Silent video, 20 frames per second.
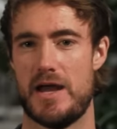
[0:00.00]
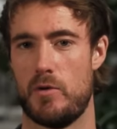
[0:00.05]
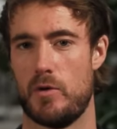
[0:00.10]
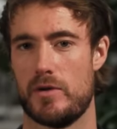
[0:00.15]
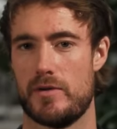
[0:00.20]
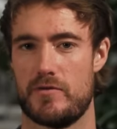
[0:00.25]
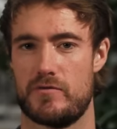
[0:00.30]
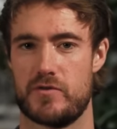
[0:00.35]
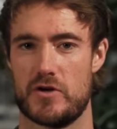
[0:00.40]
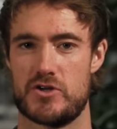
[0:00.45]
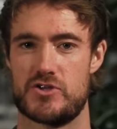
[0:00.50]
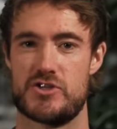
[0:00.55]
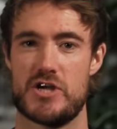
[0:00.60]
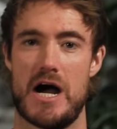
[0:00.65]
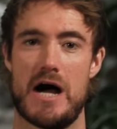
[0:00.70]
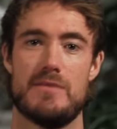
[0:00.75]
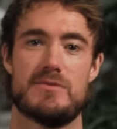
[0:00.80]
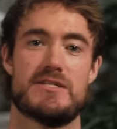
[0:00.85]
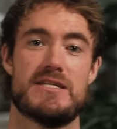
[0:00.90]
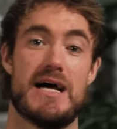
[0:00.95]
Now, one of my first
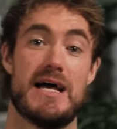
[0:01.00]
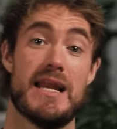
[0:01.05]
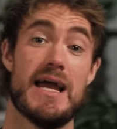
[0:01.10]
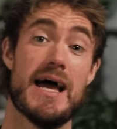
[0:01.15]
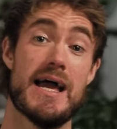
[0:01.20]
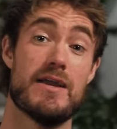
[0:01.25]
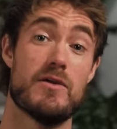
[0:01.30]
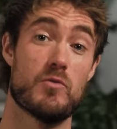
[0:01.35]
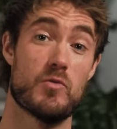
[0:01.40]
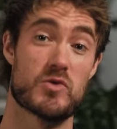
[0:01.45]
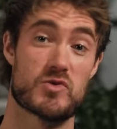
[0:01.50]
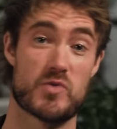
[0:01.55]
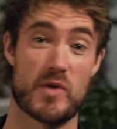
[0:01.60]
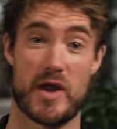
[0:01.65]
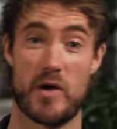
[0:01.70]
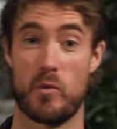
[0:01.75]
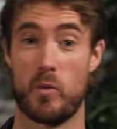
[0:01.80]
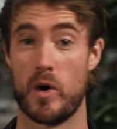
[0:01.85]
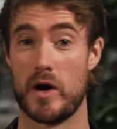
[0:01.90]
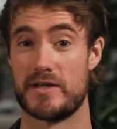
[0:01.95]
jobs in LA was
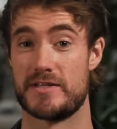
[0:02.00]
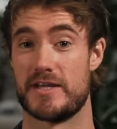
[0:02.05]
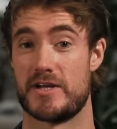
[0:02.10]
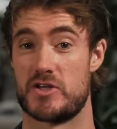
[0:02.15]
when I worked